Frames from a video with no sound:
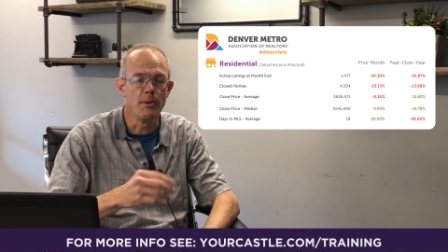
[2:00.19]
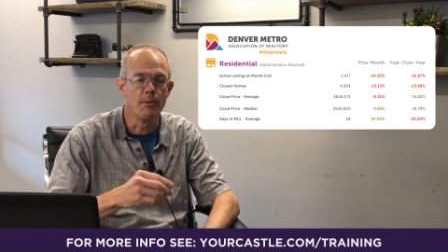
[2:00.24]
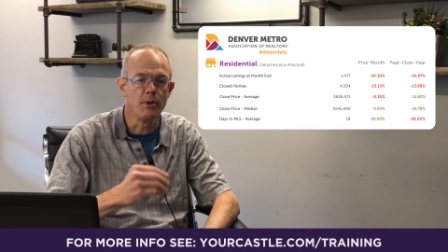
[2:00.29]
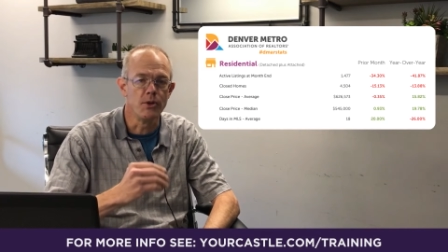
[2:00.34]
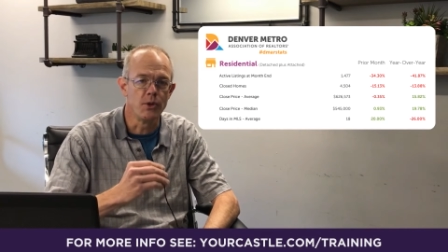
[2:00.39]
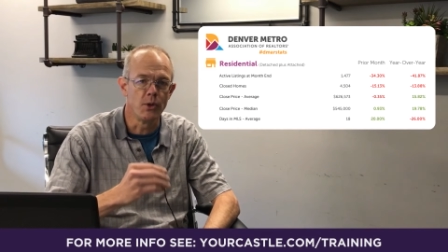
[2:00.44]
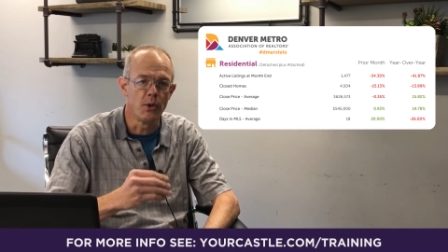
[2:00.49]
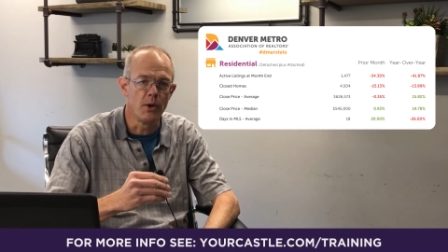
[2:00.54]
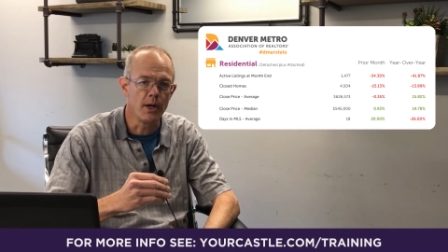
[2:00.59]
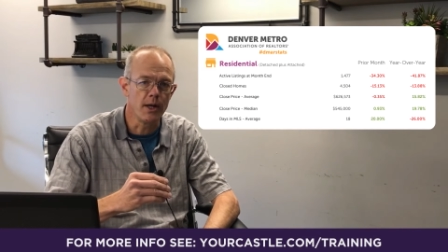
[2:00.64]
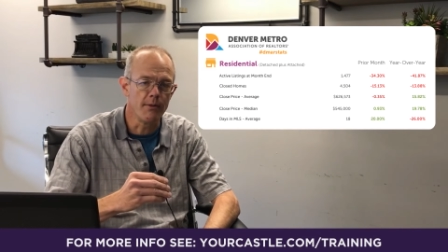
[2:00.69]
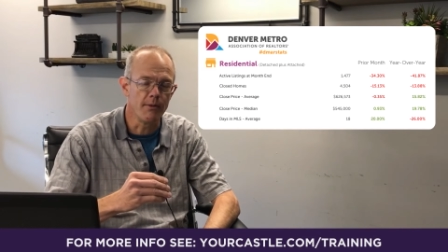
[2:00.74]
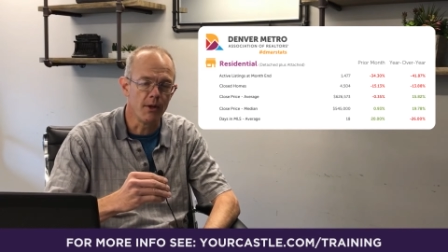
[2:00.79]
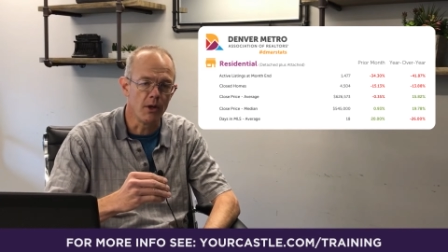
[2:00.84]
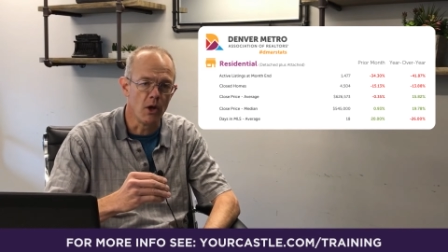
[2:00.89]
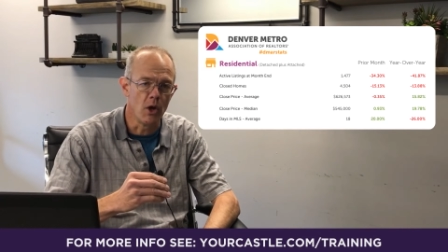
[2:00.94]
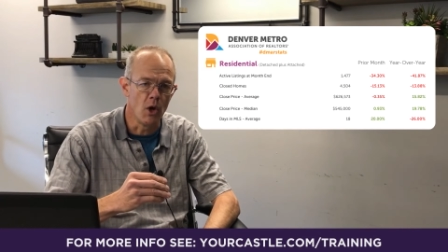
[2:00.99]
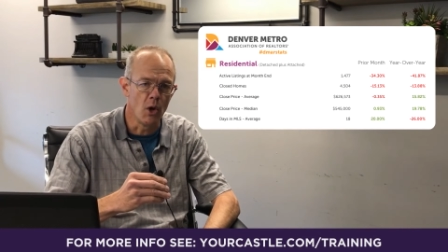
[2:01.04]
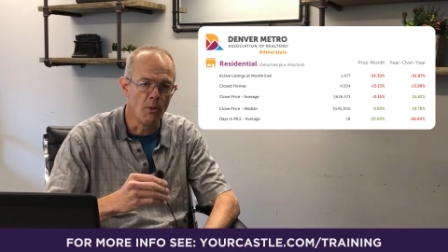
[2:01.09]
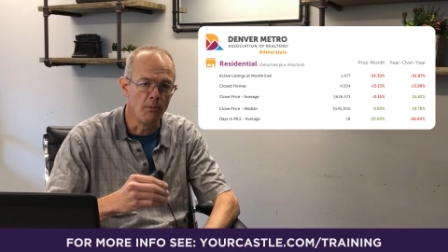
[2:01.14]
The majority of
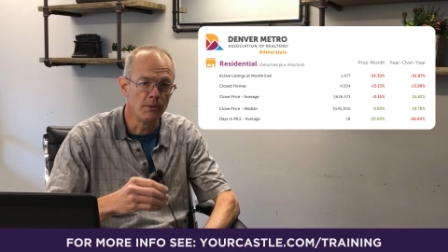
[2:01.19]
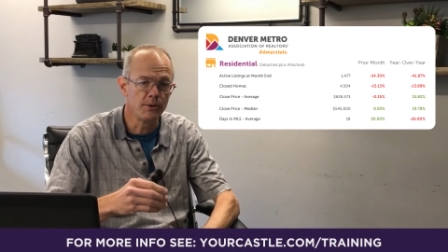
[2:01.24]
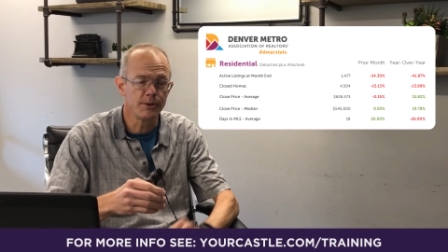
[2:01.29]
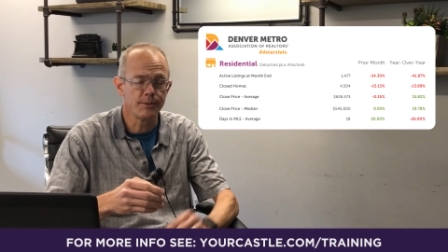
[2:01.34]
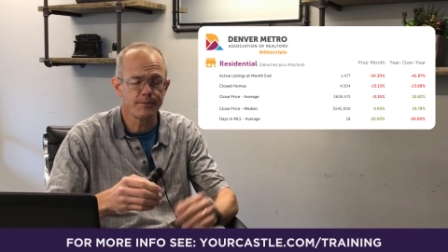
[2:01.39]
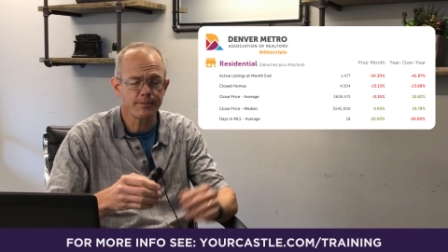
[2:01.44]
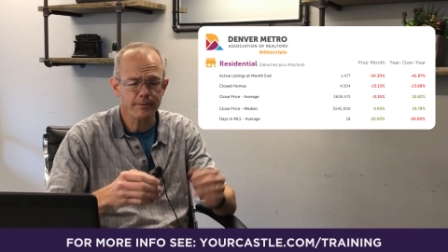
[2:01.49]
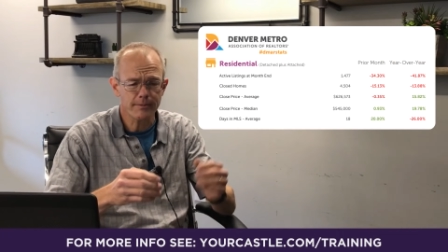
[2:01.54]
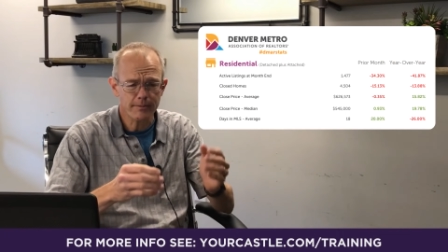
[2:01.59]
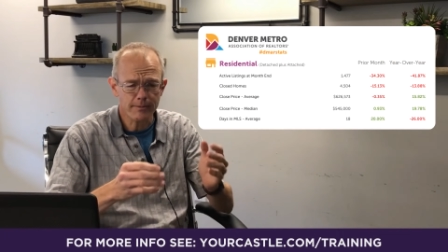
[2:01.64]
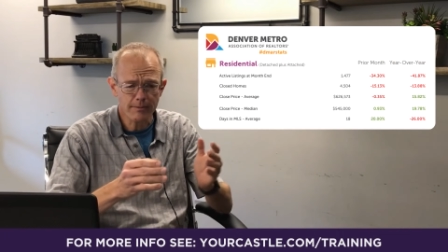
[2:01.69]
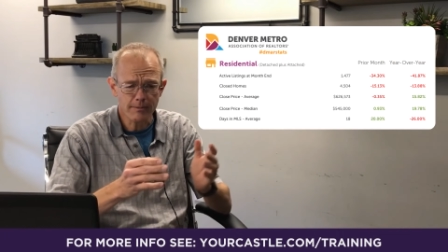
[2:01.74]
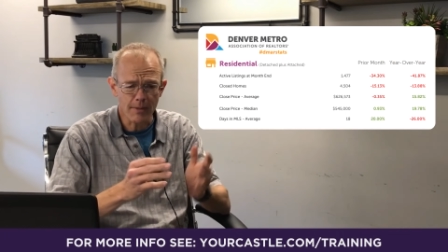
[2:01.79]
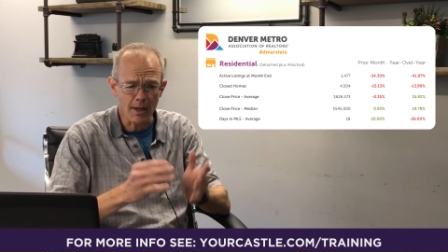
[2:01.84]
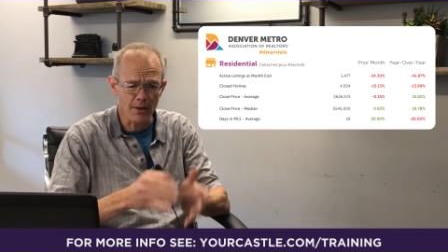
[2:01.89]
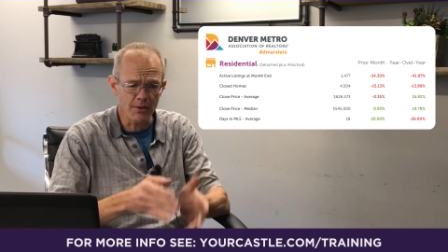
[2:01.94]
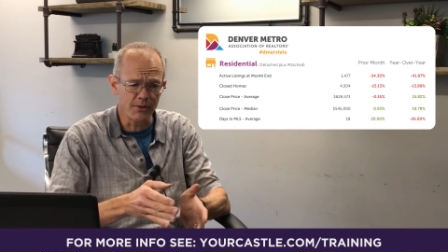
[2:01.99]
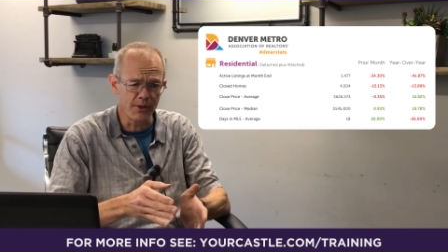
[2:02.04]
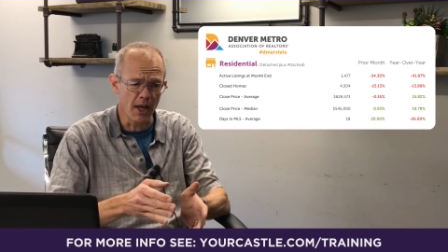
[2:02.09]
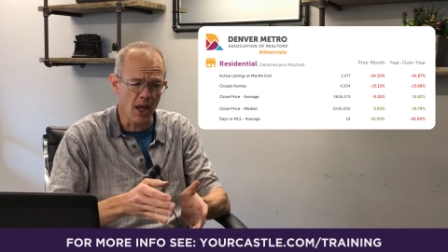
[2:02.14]
the homes
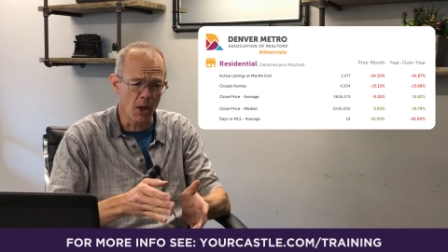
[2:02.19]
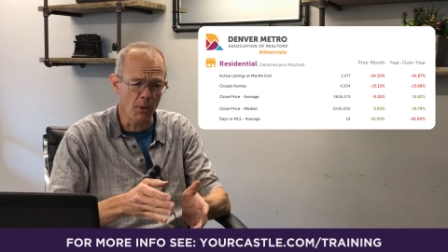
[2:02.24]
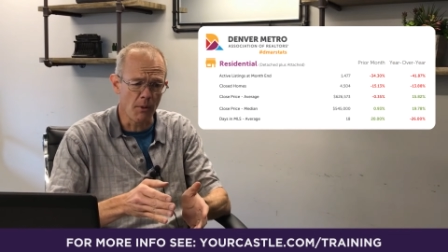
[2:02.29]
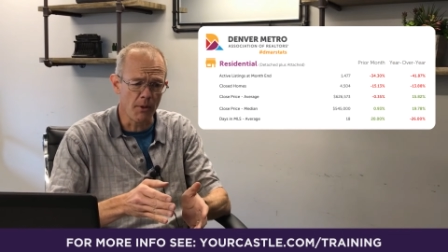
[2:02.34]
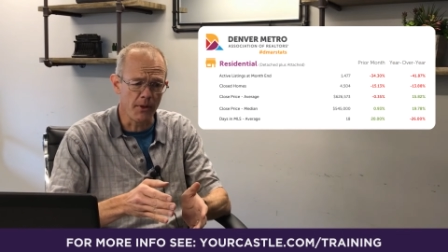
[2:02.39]
sell